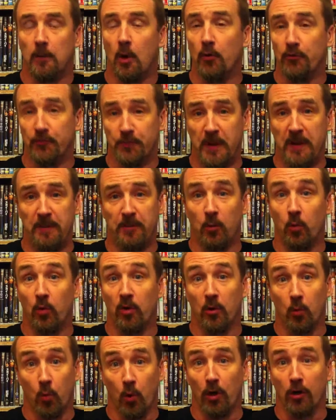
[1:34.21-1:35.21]
Most people
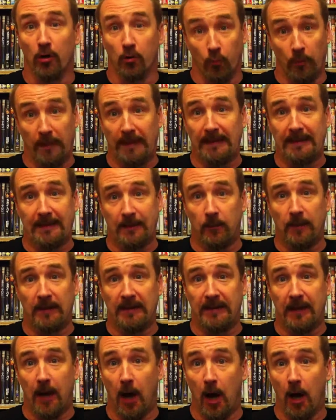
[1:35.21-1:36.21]
will work
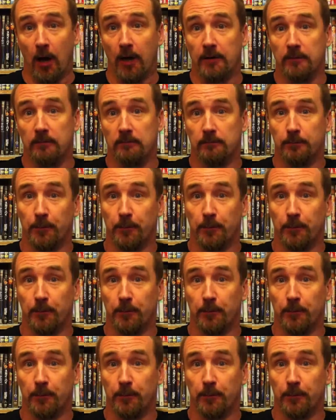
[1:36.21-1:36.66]
really hard,